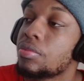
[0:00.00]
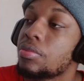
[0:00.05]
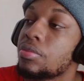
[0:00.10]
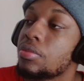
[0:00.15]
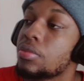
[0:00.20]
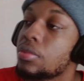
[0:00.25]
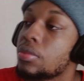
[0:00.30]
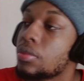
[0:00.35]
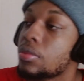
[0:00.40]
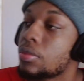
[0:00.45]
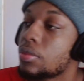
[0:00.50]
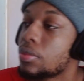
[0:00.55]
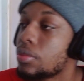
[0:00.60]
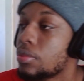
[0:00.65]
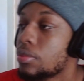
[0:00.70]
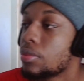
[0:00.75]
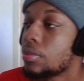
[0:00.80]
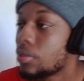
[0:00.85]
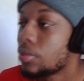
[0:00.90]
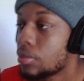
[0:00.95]
Hold on.
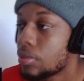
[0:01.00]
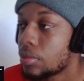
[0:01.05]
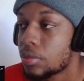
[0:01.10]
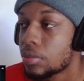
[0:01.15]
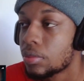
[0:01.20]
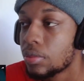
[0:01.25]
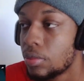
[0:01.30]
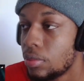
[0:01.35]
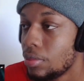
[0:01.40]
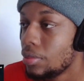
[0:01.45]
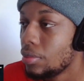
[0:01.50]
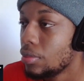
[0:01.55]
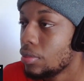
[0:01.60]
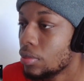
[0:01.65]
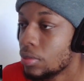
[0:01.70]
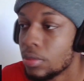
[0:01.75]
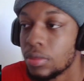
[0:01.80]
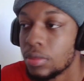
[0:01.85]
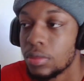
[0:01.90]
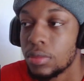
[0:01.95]
It don't matter,
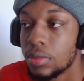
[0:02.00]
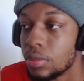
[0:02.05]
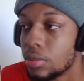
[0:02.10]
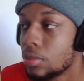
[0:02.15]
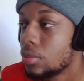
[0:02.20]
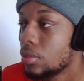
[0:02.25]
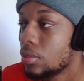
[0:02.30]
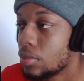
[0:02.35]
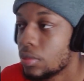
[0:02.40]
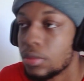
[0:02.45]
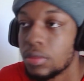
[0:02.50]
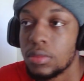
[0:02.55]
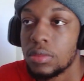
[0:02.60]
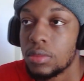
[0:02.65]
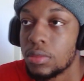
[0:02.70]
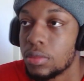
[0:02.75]
I'm everything K. The rips